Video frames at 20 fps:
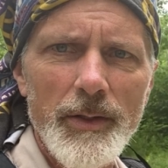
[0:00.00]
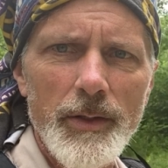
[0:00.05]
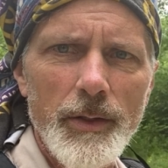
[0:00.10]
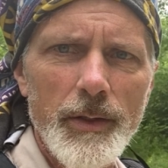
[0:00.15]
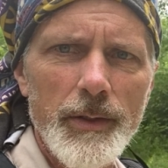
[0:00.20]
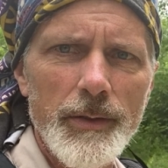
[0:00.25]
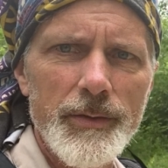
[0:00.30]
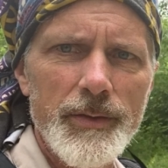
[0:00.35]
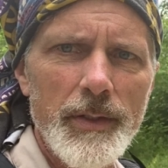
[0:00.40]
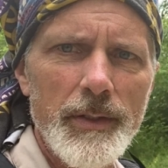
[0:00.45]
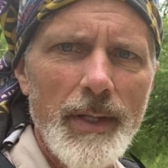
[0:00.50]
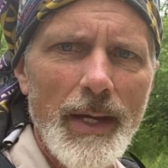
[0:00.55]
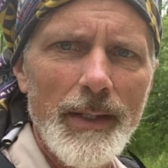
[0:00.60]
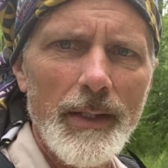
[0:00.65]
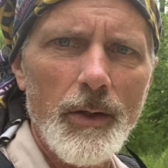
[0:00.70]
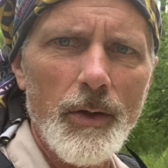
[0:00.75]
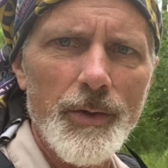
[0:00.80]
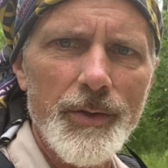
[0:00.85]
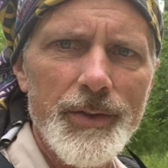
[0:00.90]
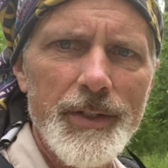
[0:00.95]
you can see that
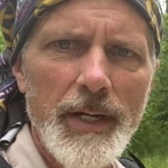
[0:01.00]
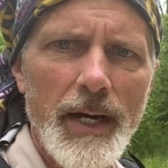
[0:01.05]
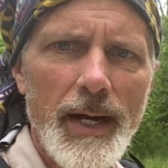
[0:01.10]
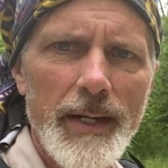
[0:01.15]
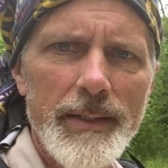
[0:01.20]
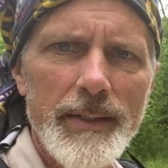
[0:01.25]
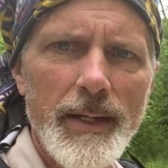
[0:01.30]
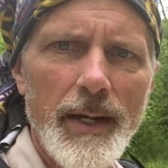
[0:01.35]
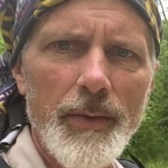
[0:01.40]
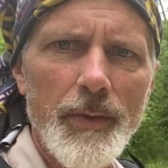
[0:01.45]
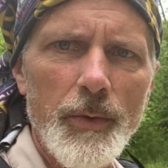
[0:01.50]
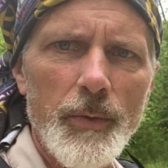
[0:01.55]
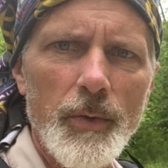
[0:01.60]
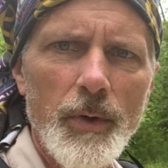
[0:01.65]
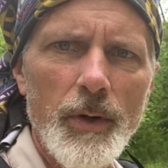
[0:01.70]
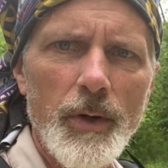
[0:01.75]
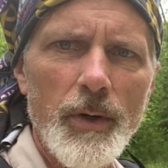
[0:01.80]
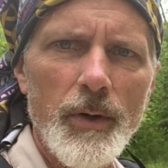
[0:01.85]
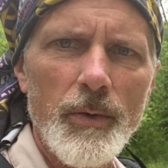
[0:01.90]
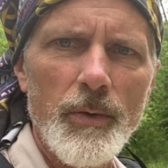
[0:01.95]
little dot down the
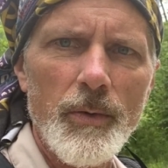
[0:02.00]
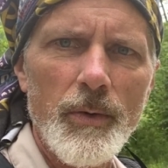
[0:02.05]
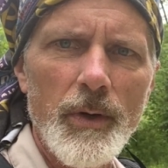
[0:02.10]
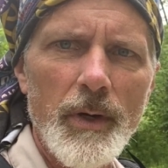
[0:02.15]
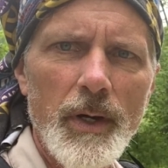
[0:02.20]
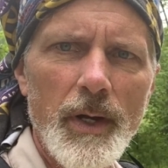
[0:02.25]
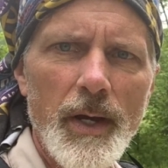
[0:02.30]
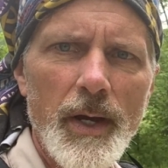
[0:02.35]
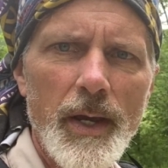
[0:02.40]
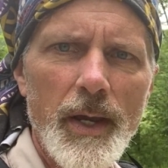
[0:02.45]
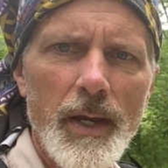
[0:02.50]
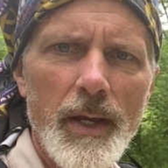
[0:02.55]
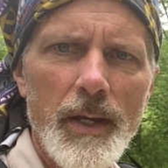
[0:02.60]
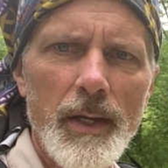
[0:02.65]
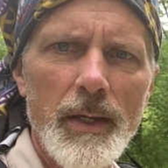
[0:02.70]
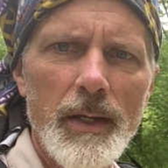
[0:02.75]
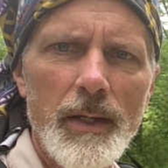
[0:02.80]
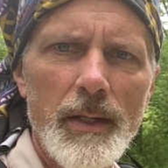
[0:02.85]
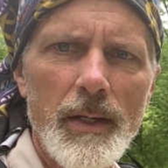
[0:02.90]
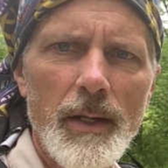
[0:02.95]
road
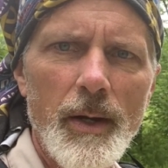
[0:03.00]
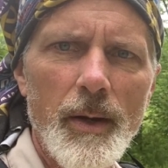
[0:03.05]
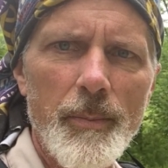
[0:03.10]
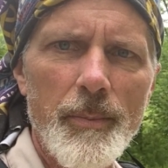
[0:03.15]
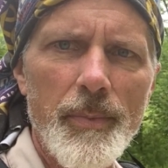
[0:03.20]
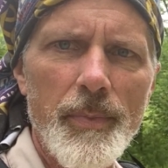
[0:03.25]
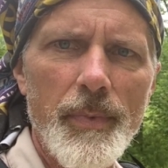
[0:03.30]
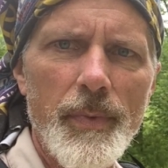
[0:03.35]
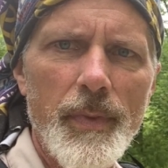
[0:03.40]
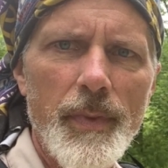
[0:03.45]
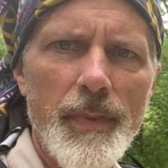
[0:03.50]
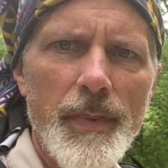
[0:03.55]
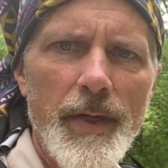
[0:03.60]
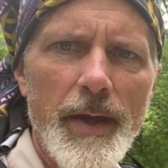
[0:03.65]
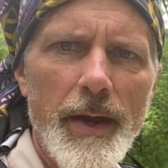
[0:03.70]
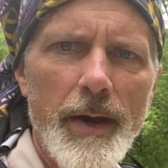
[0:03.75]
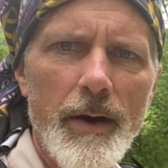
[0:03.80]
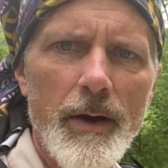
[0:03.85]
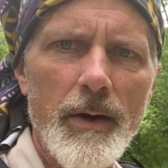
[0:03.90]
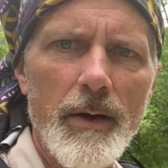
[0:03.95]
right up
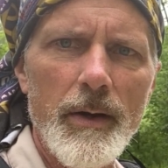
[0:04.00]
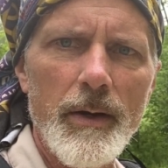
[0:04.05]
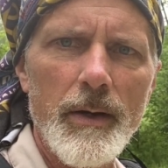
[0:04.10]
there.